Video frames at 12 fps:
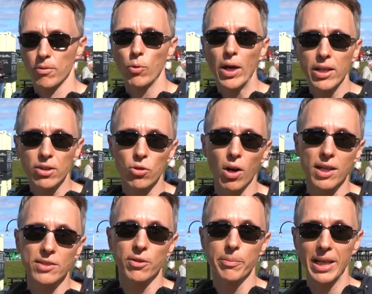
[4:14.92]
Right
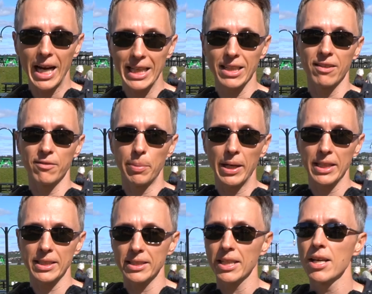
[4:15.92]
across from the I Love
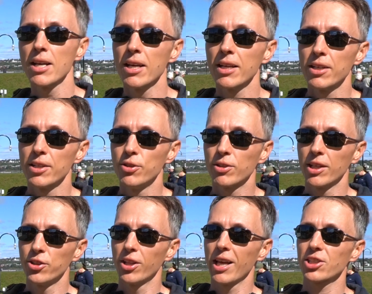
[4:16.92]
Bikes, you,
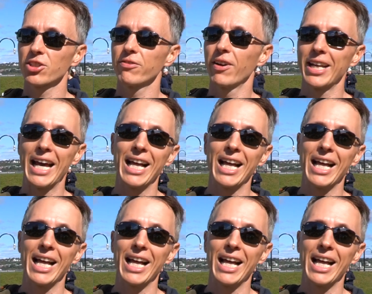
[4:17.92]
you'll actually find